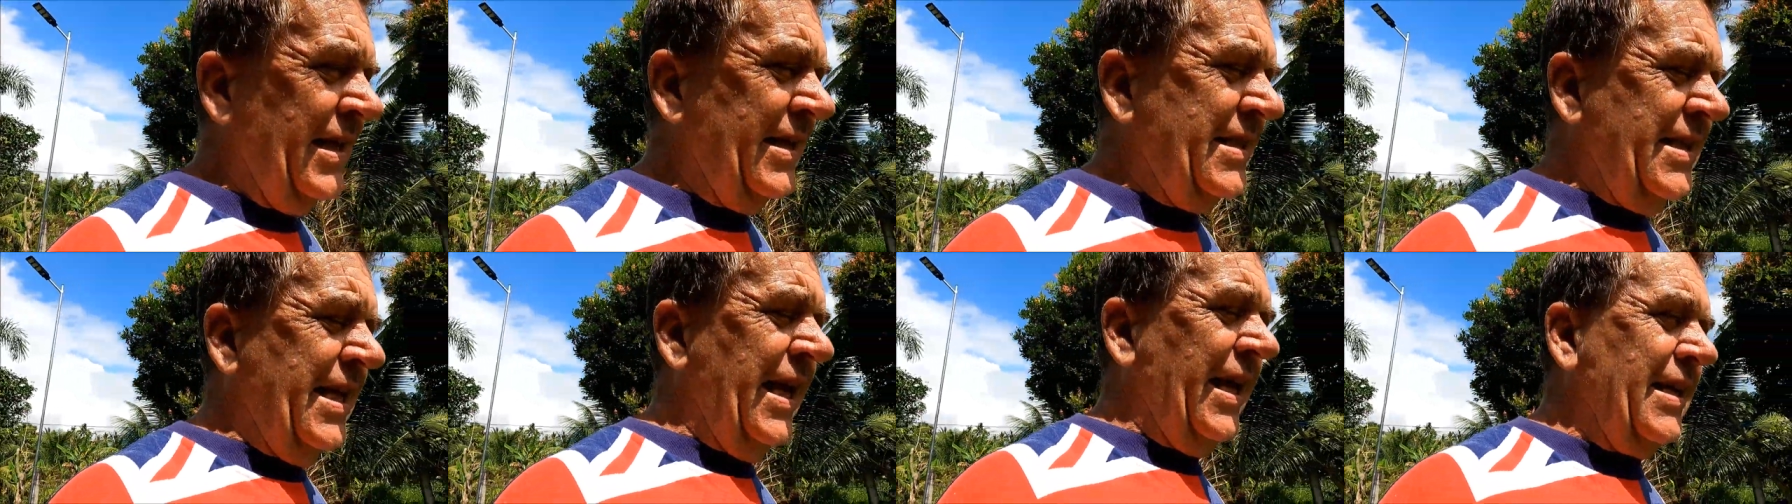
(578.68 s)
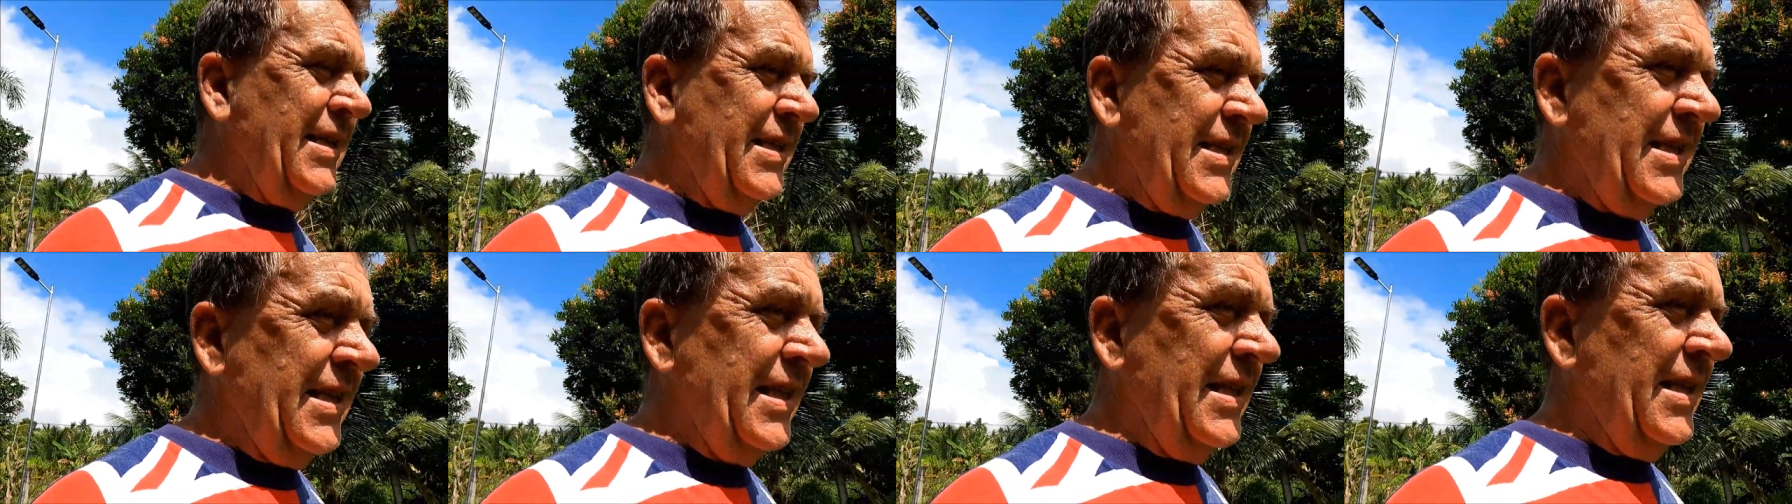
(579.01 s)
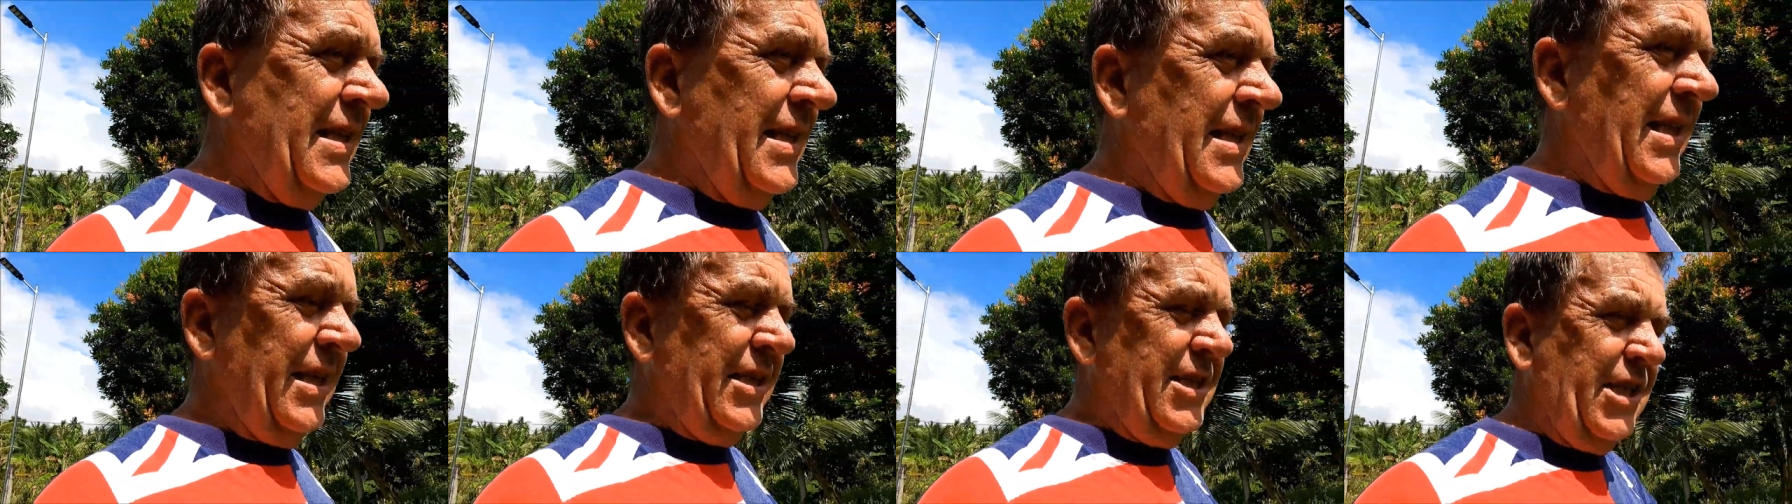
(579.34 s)
these tanks,
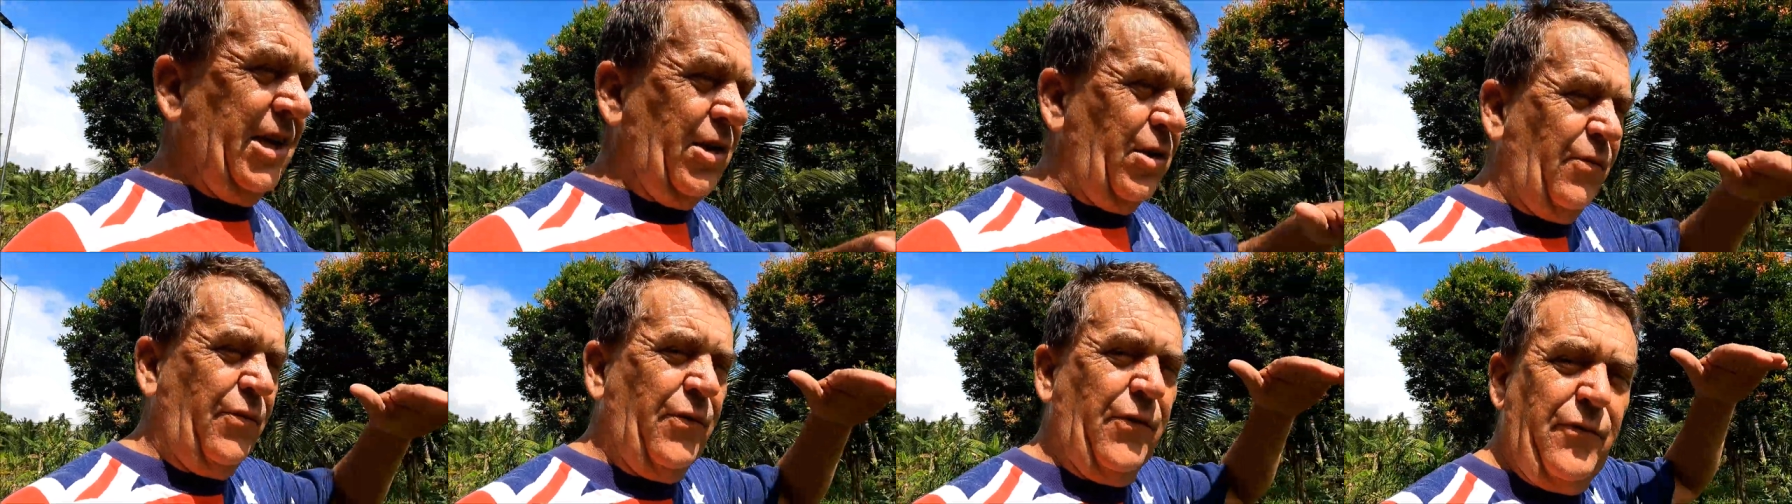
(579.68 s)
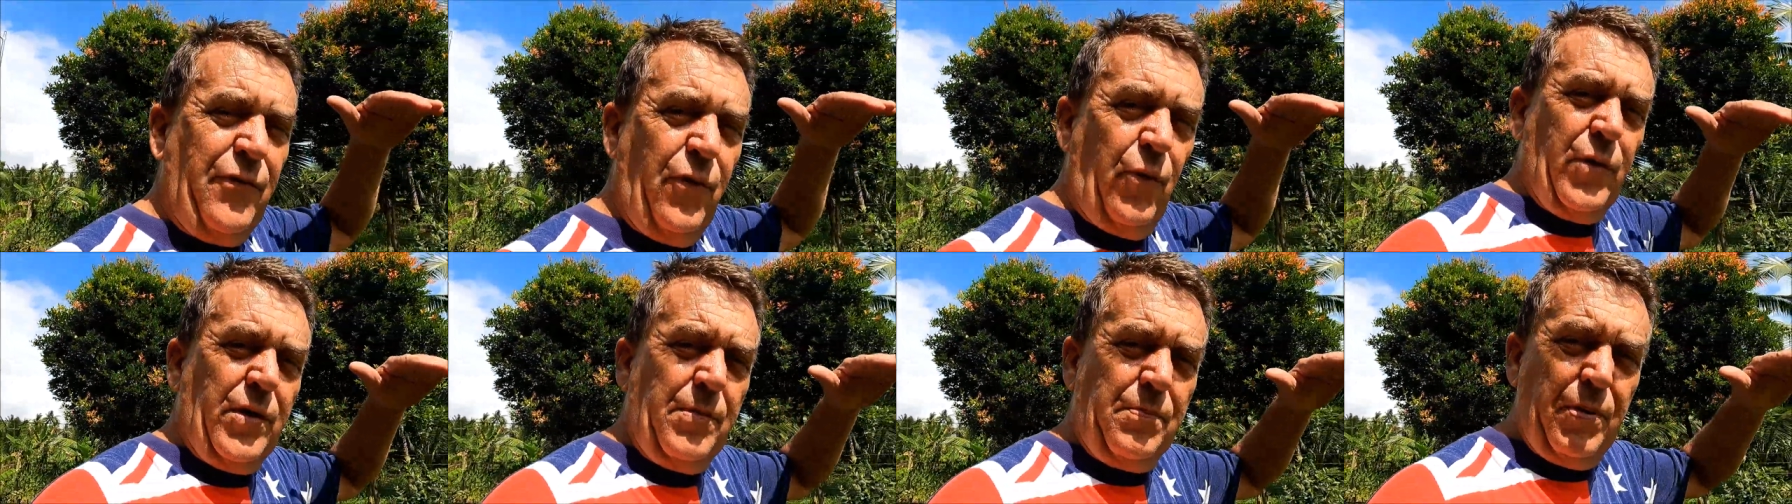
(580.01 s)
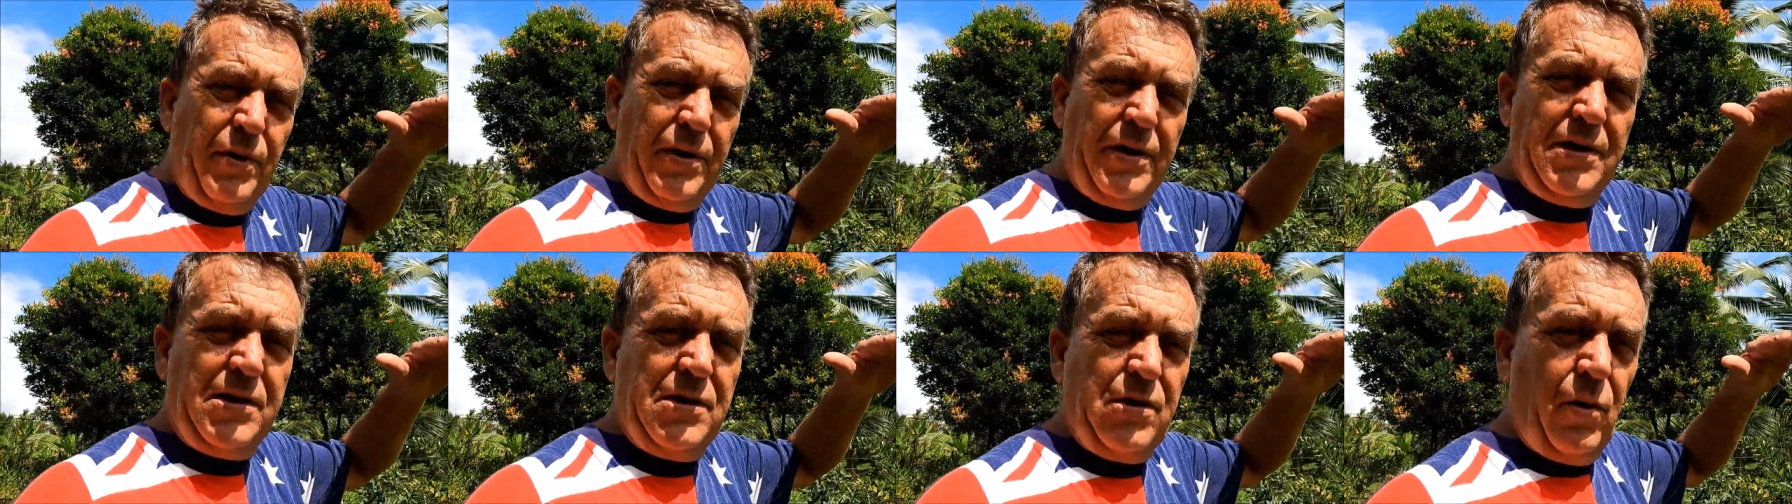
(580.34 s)
they shut off at
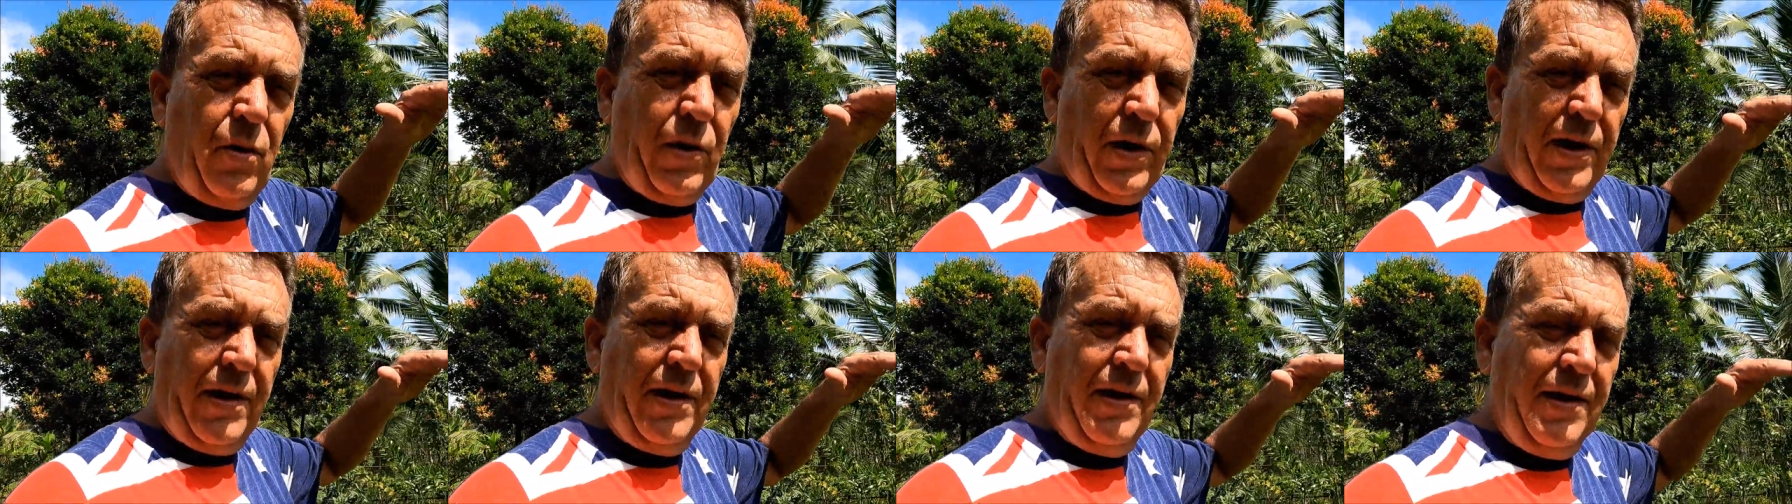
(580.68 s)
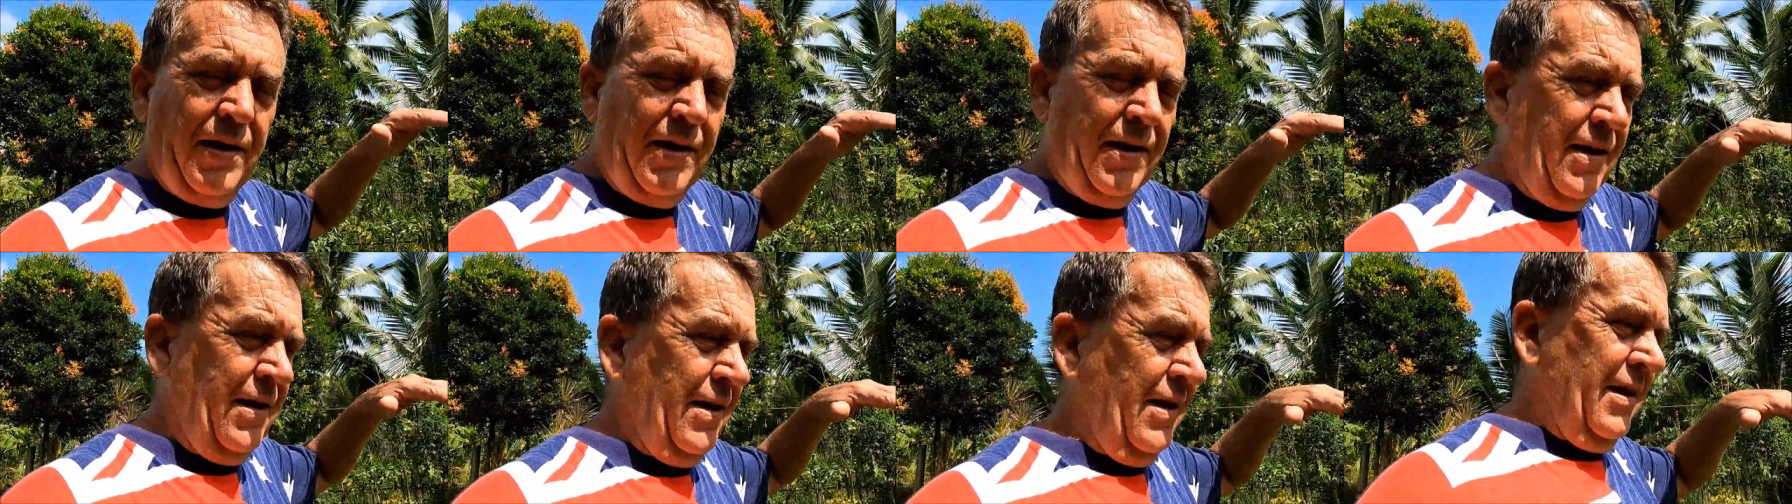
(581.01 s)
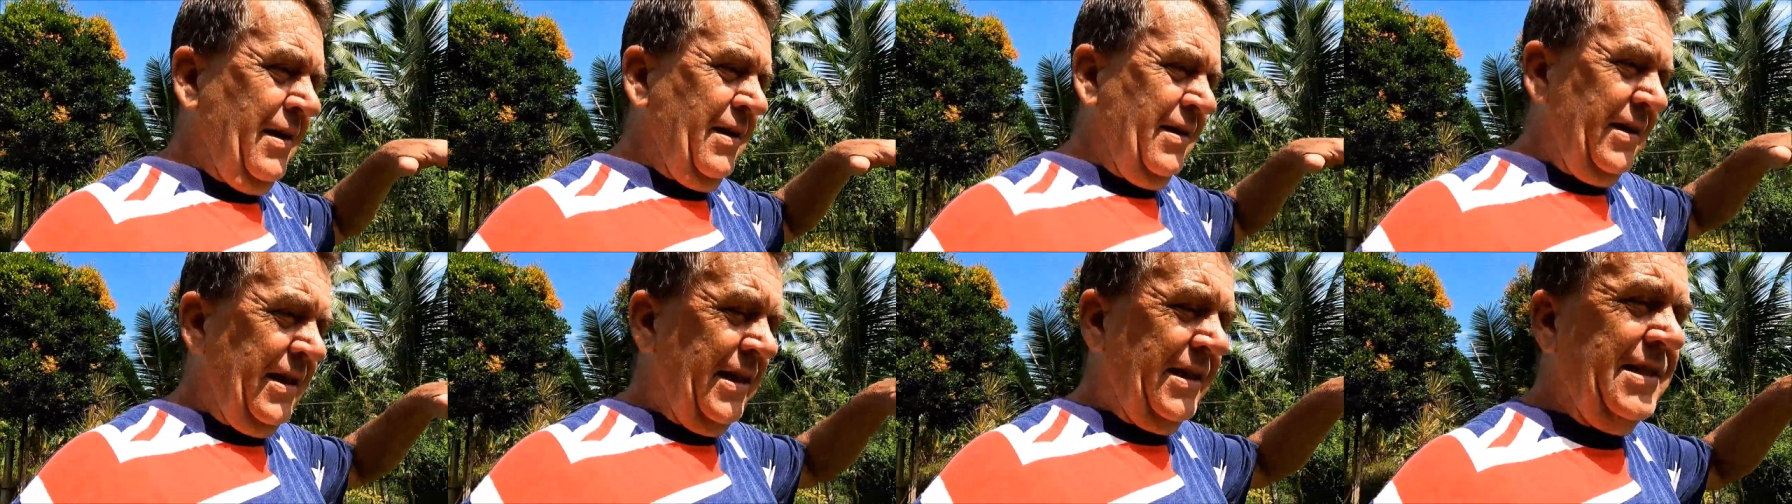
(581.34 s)
40 psi,
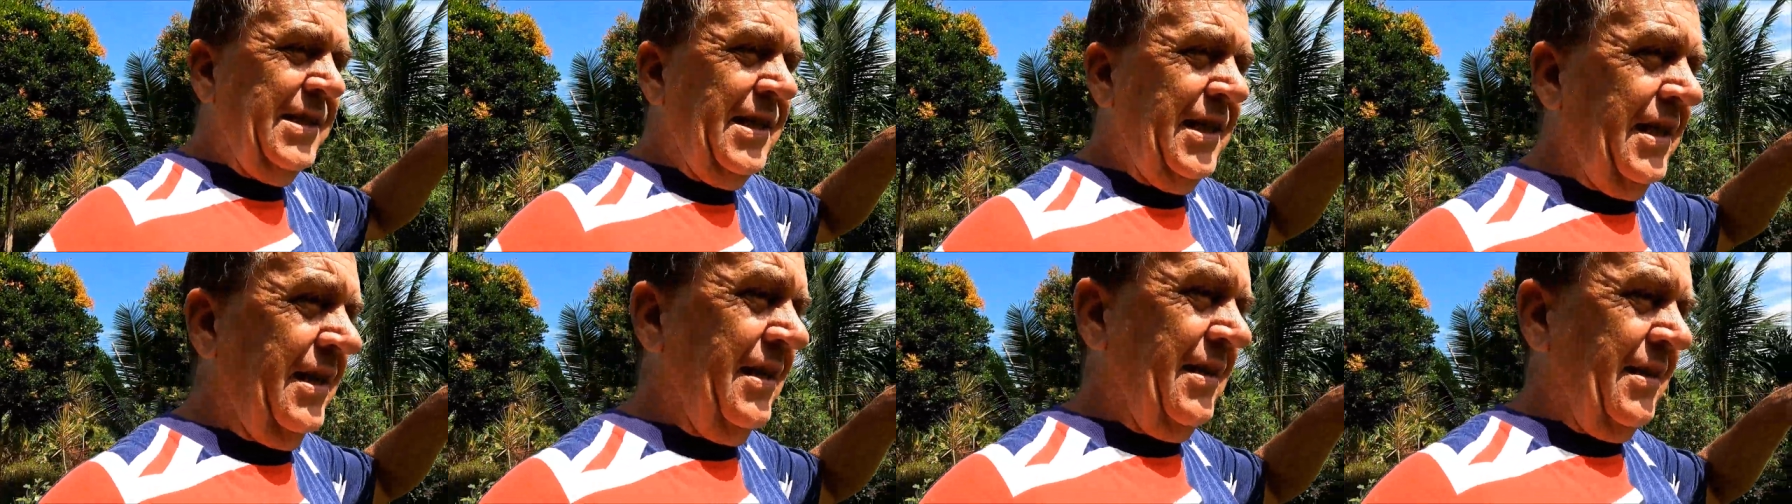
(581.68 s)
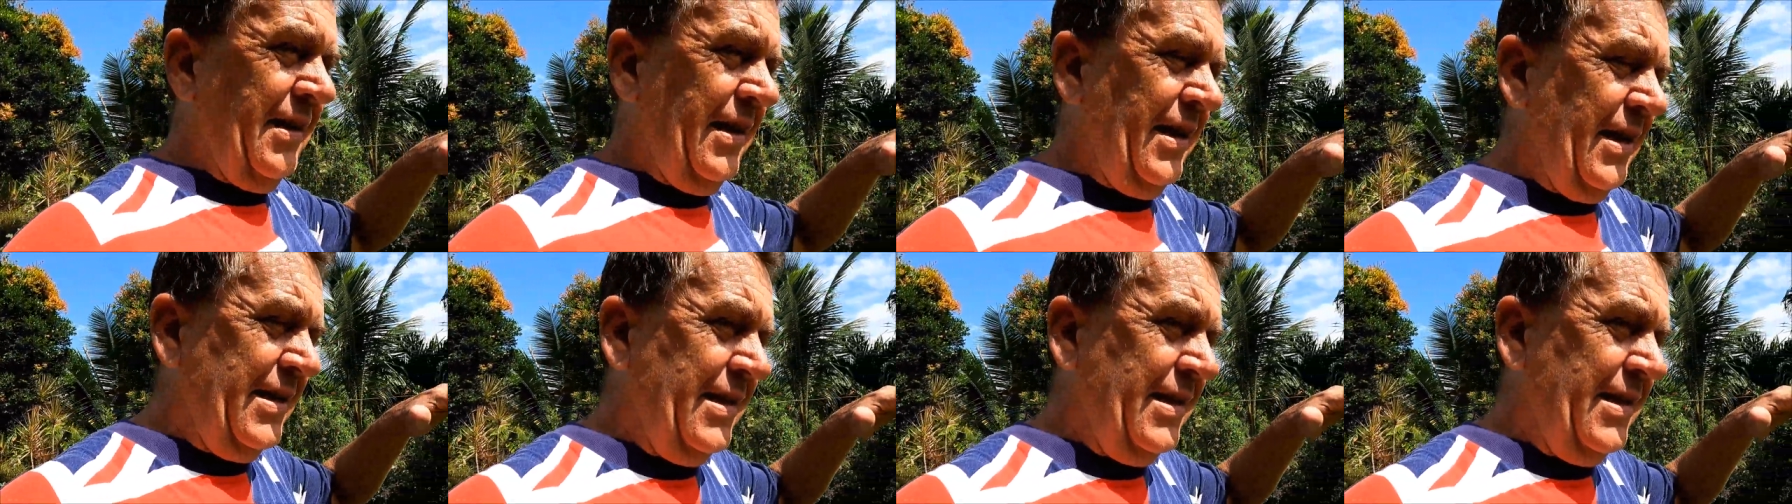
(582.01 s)
that's it.